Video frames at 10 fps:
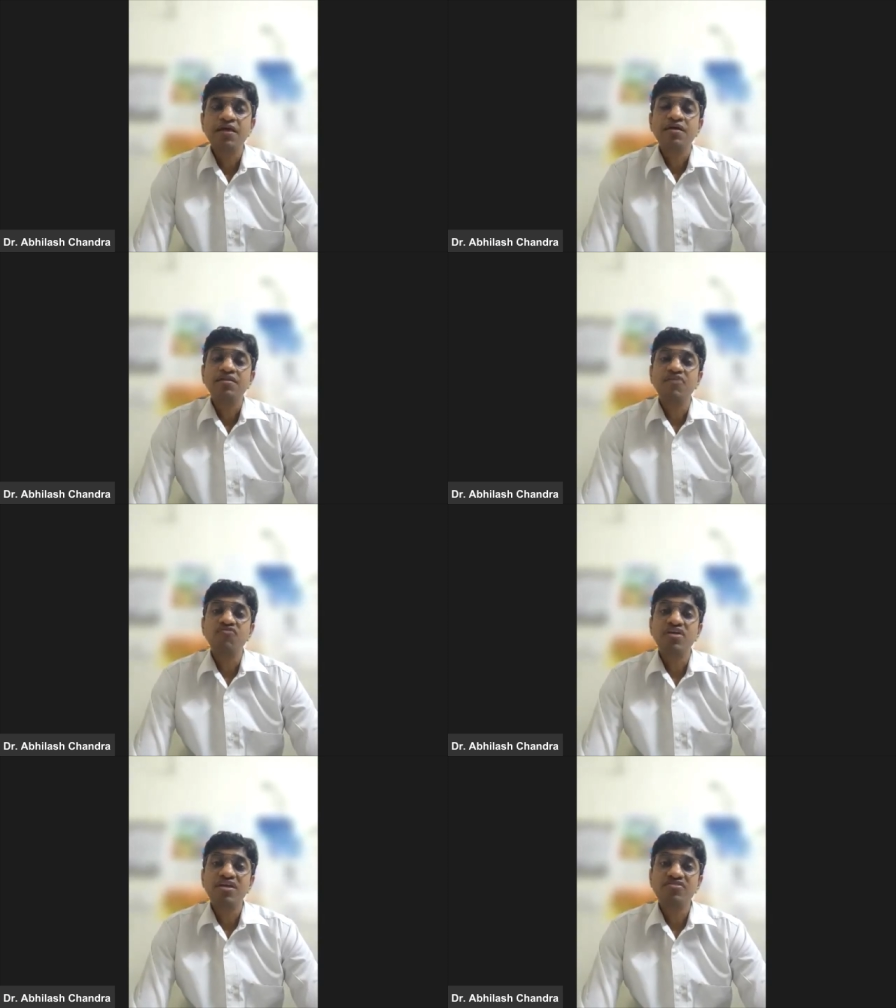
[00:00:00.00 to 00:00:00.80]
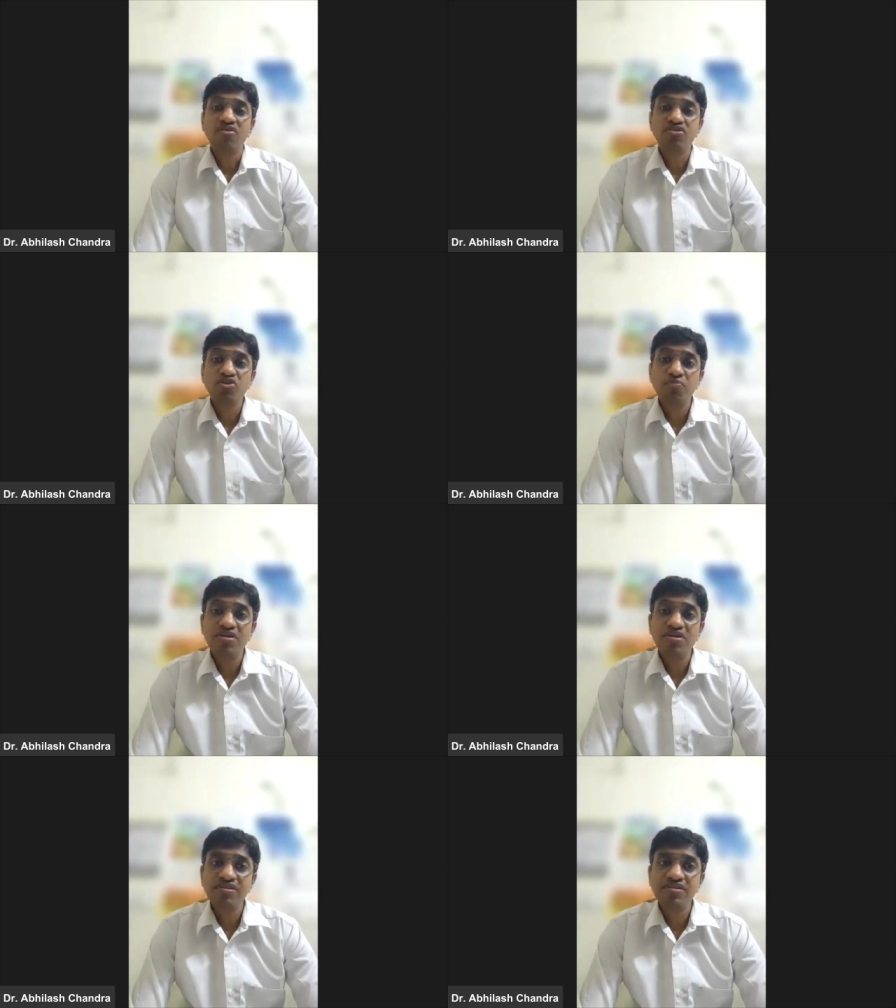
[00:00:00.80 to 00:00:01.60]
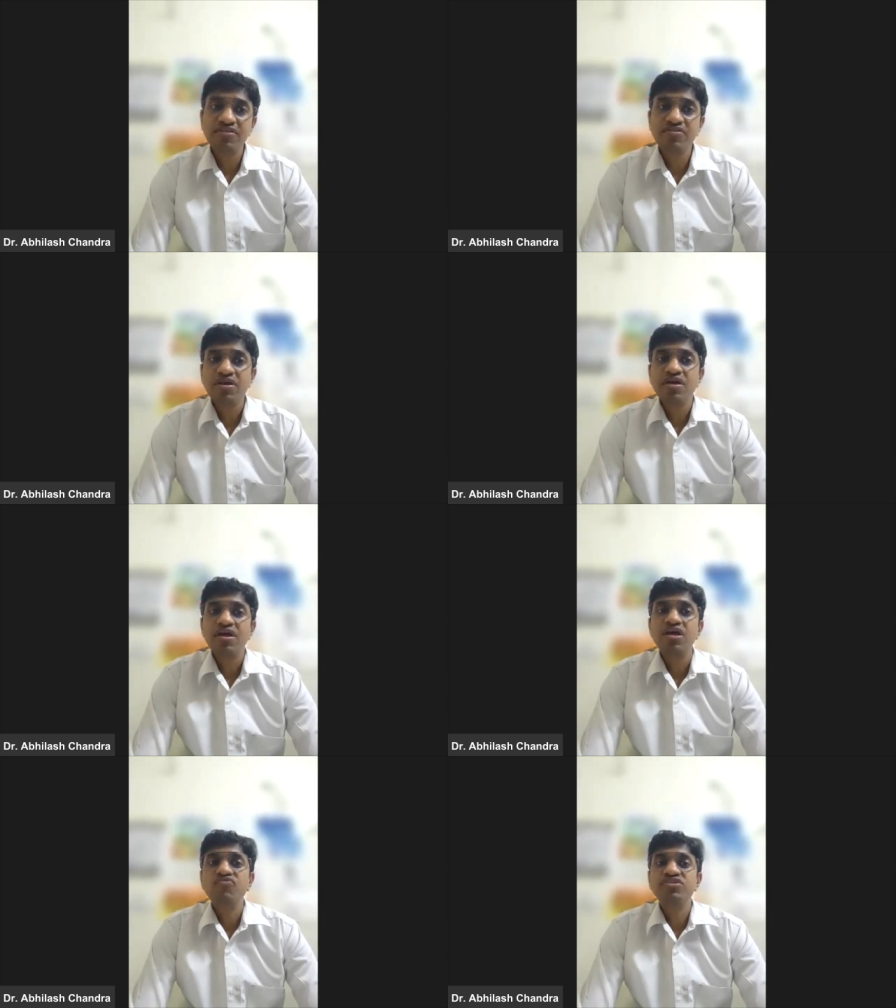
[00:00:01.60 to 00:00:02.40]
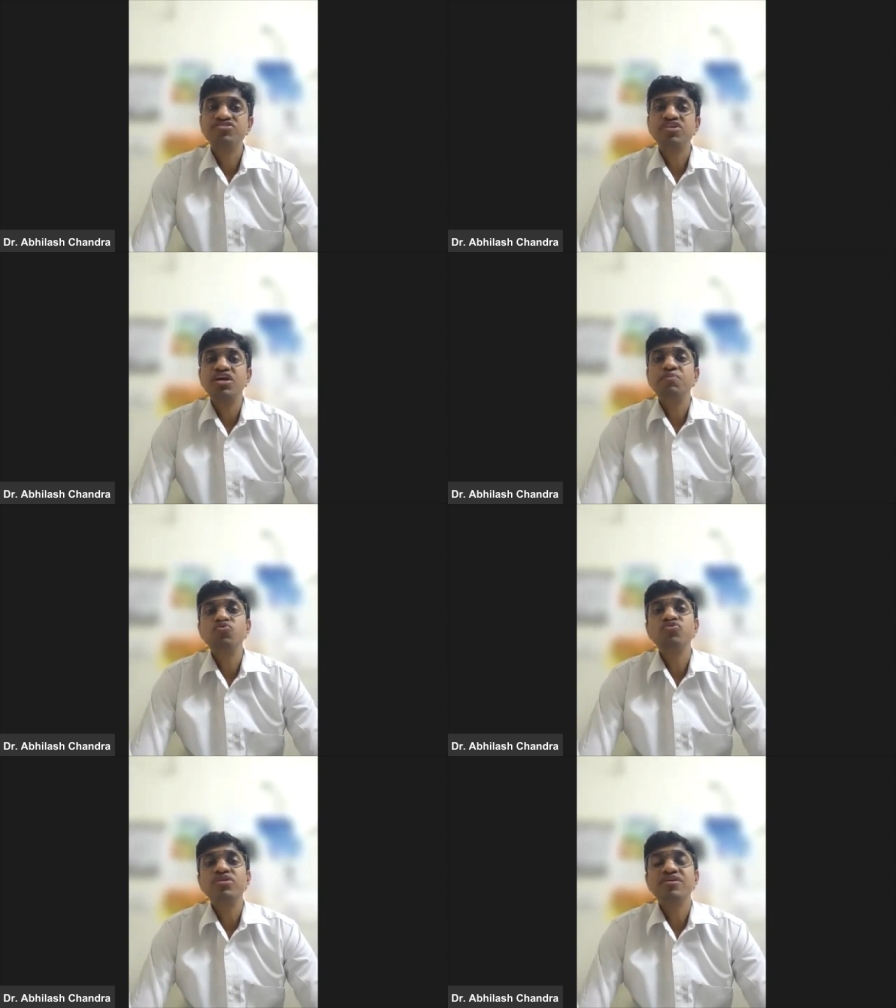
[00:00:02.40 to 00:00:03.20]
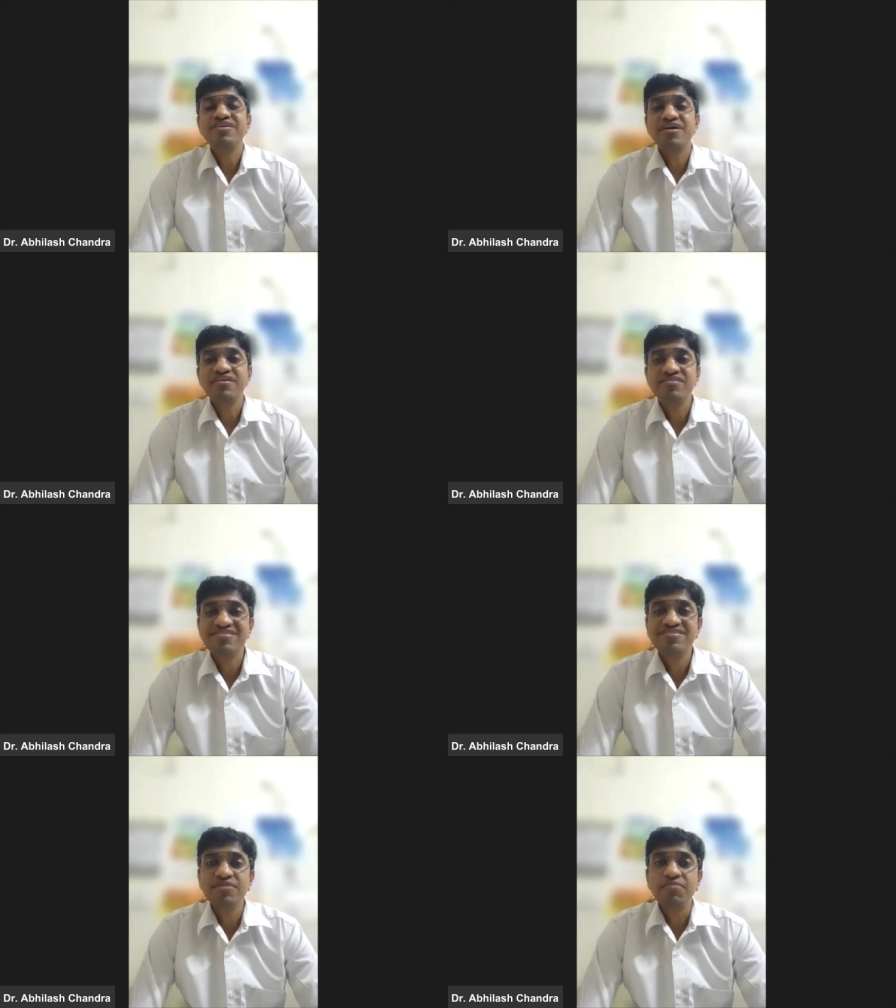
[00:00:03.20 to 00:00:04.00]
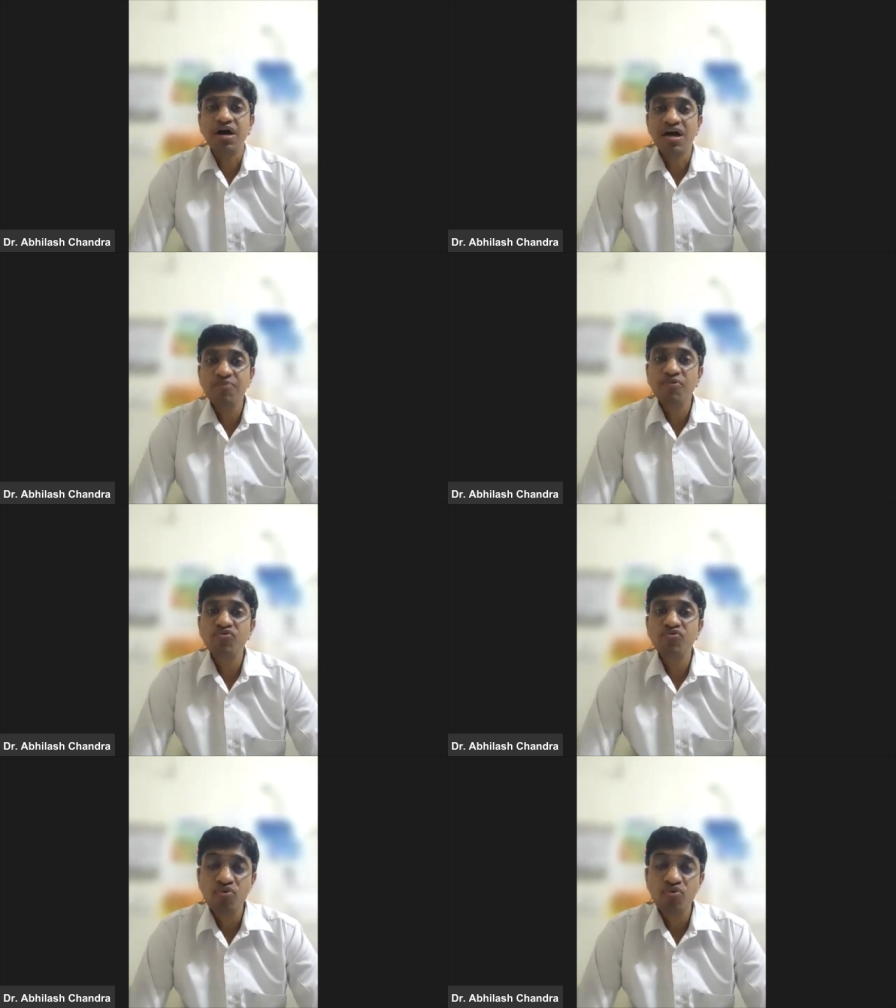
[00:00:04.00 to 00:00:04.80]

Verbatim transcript: There are various autoimmune diseases in which the immune system, our, immune,